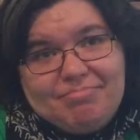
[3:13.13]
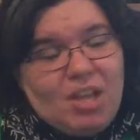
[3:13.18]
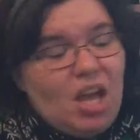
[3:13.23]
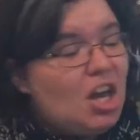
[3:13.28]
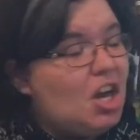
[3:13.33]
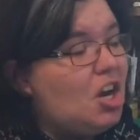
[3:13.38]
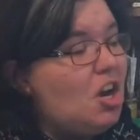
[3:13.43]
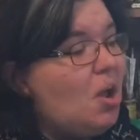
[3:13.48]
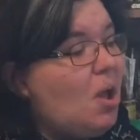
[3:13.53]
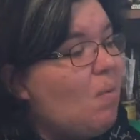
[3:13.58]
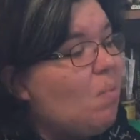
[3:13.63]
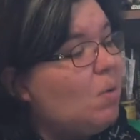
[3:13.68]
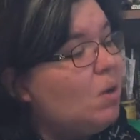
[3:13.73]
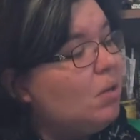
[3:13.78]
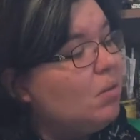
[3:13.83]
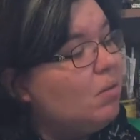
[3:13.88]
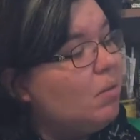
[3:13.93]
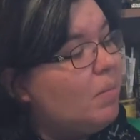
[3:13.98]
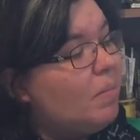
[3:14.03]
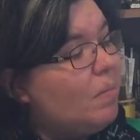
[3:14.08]
I don't
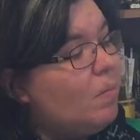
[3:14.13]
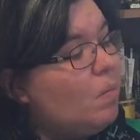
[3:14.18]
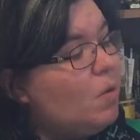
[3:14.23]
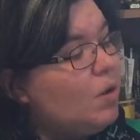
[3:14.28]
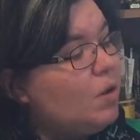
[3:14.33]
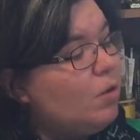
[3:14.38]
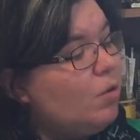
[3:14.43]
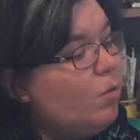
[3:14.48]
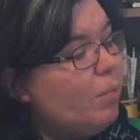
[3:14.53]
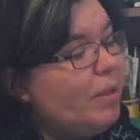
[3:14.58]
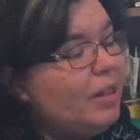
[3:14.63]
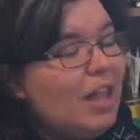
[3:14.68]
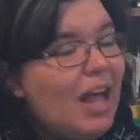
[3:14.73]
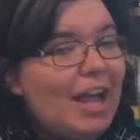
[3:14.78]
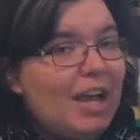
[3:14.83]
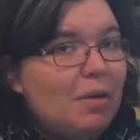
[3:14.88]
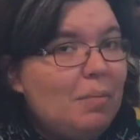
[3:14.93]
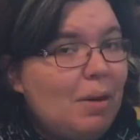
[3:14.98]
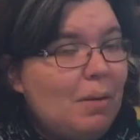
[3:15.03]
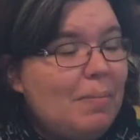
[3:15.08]
know what it'll be
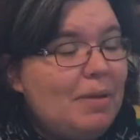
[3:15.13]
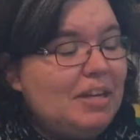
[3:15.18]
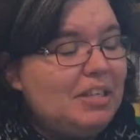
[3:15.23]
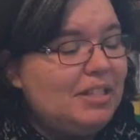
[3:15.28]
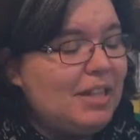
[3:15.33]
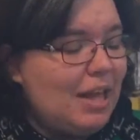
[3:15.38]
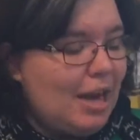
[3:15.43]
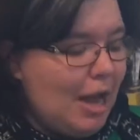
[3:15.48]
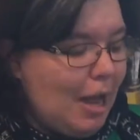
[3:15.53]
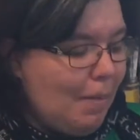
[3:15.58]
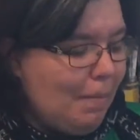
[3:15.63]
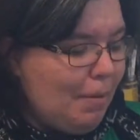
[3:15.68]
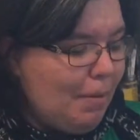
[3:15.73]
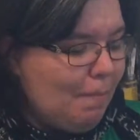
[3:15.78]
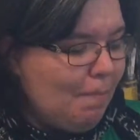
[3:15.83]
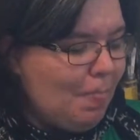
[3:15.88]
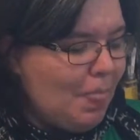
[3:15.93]
like, but I picked that up.